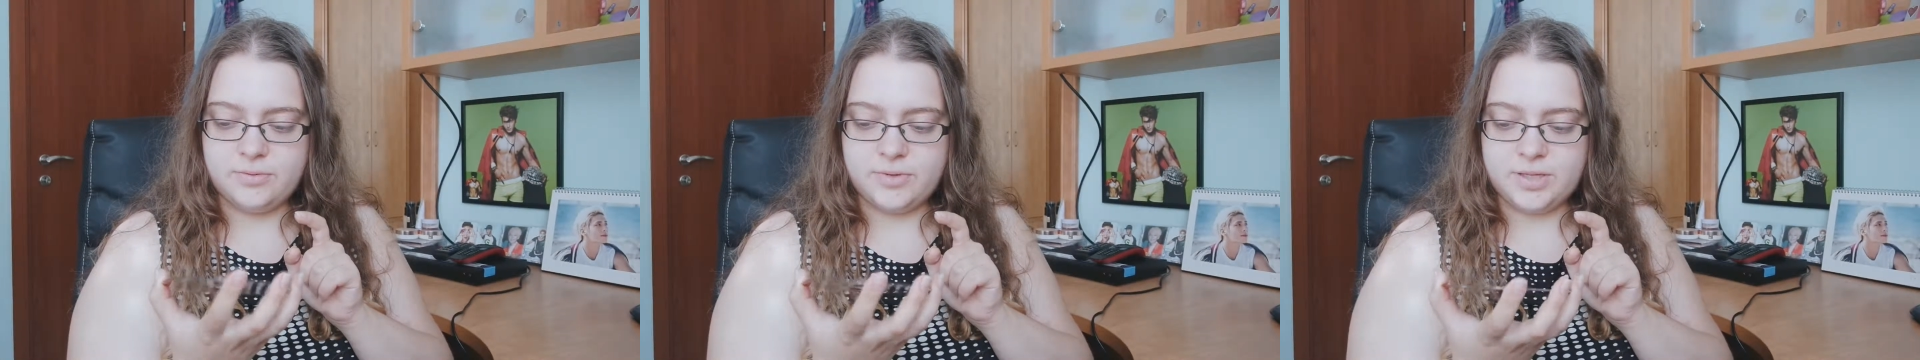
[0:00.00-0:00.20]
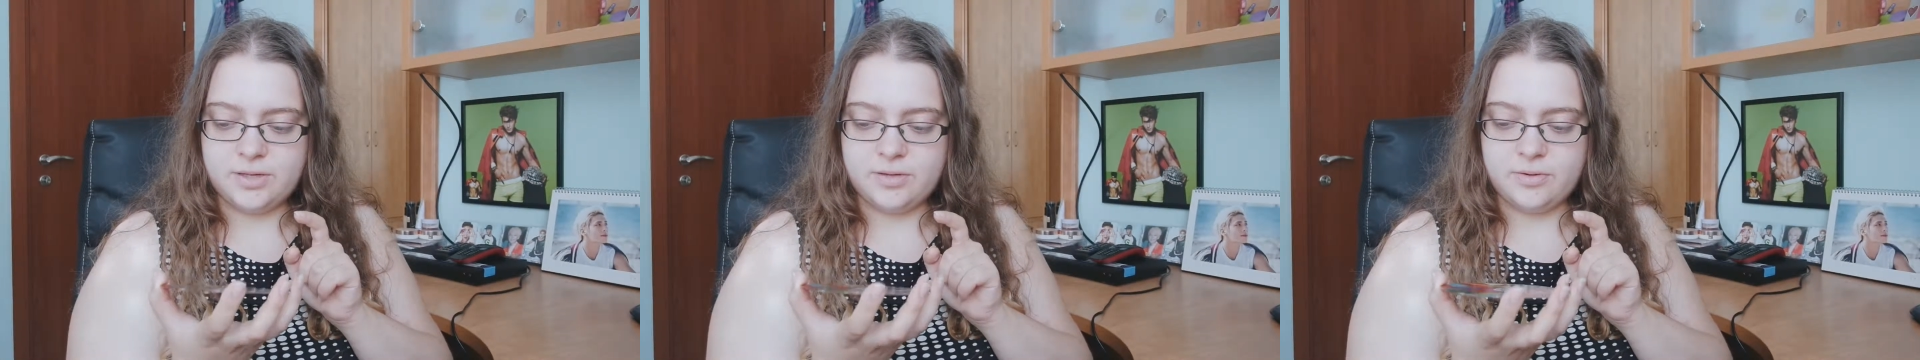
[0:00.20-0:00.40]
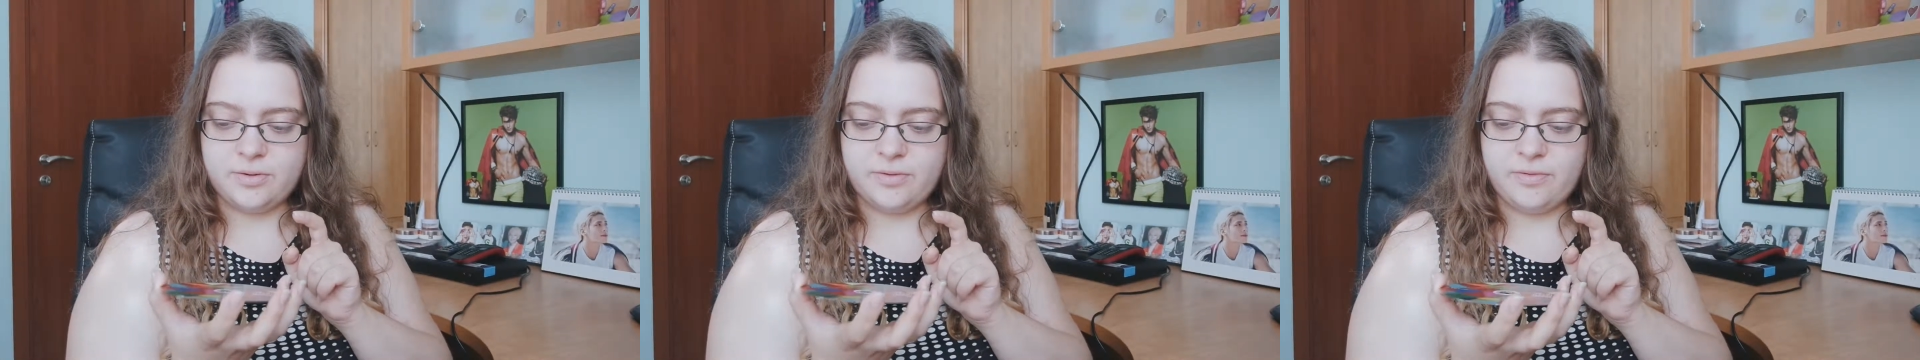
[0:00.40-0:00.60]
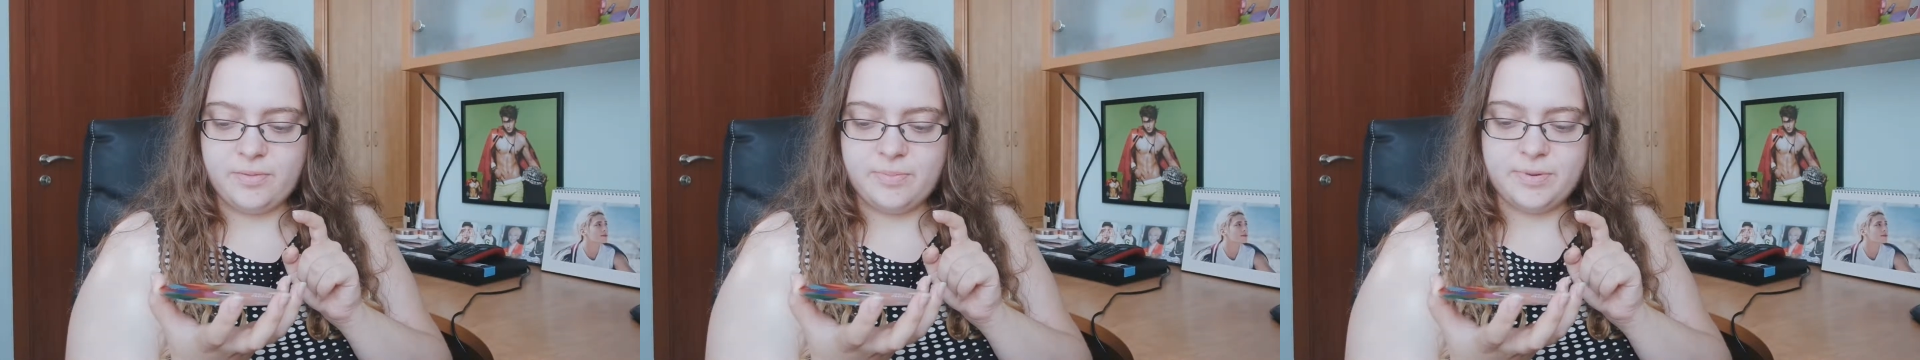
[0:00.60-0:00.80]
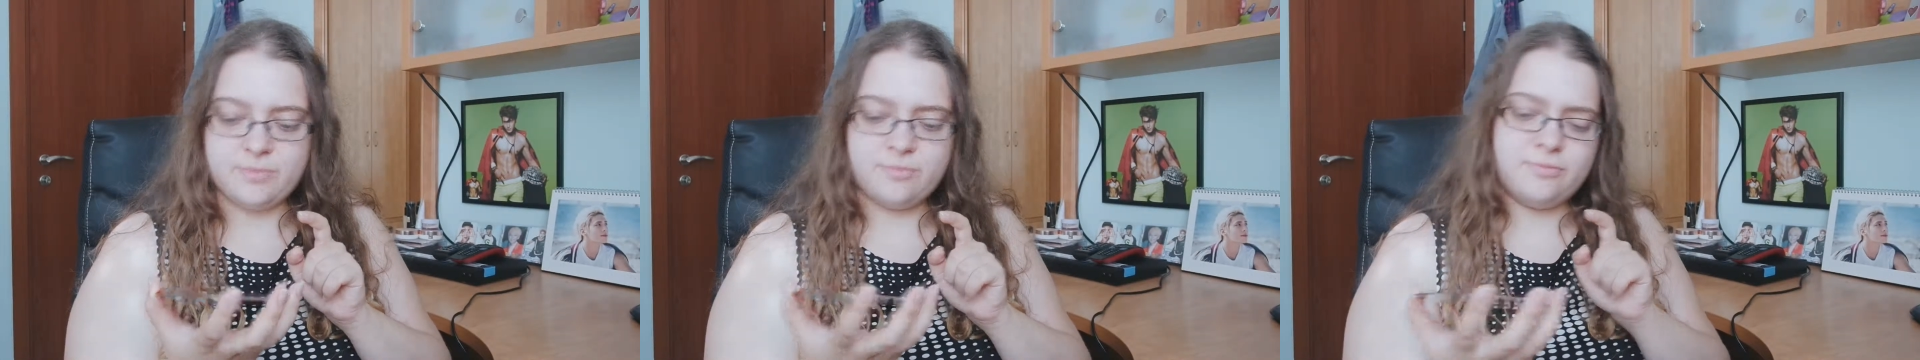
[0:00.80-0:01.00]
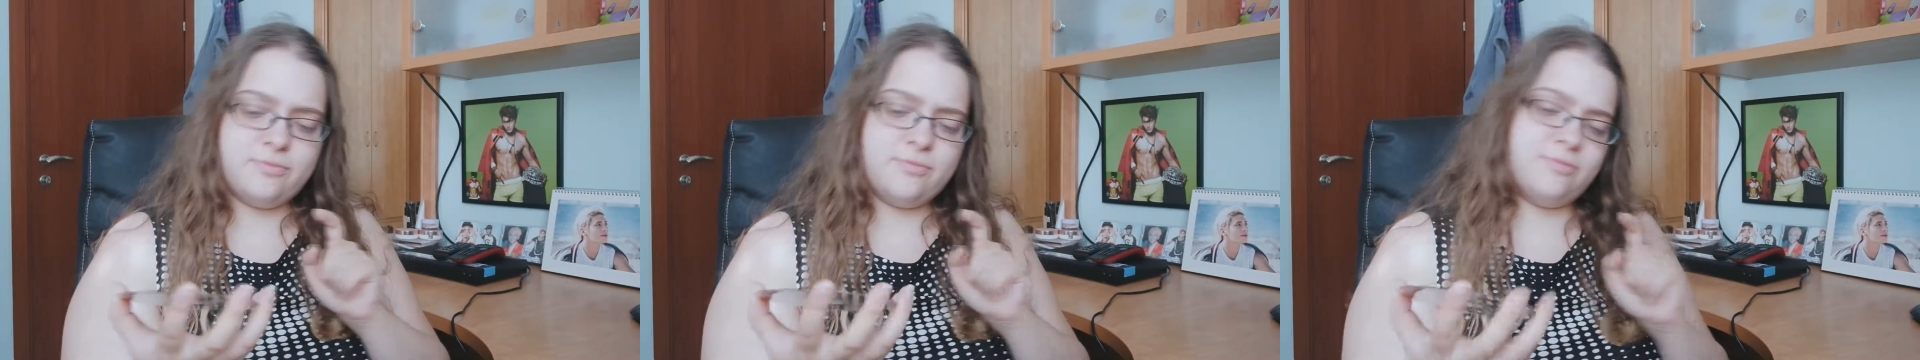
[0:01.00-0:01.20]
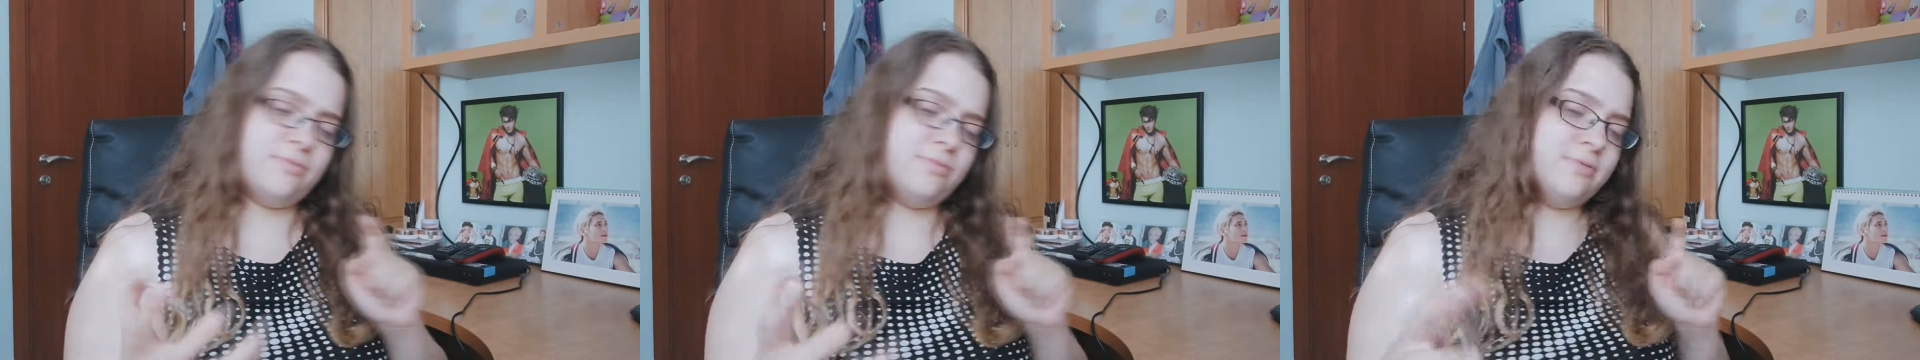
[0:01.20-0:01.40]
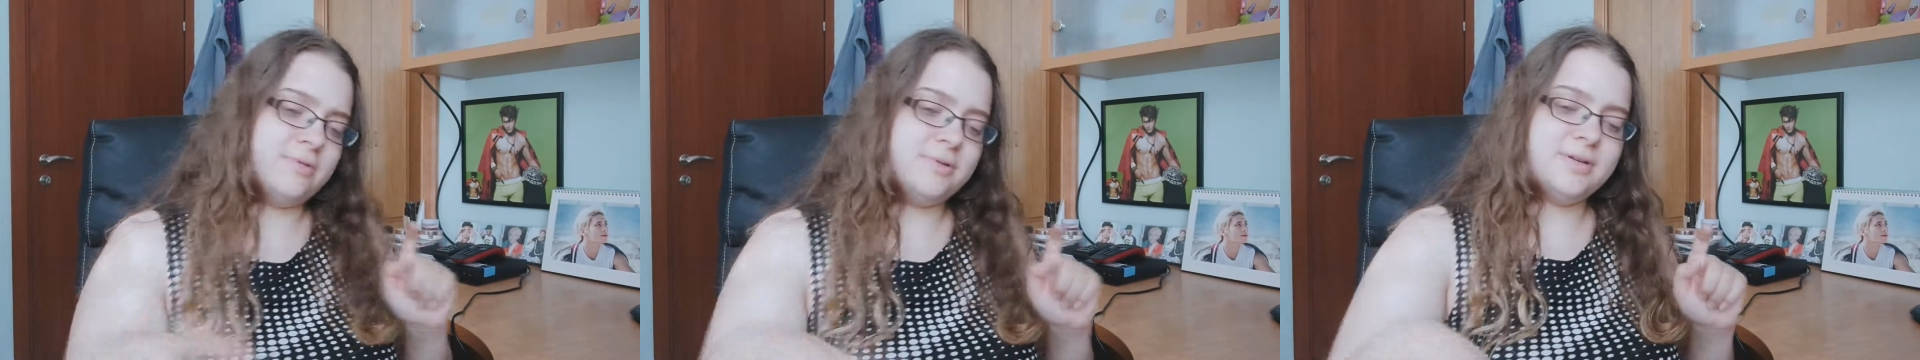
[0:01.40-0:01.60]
with the holographic part. Ooh.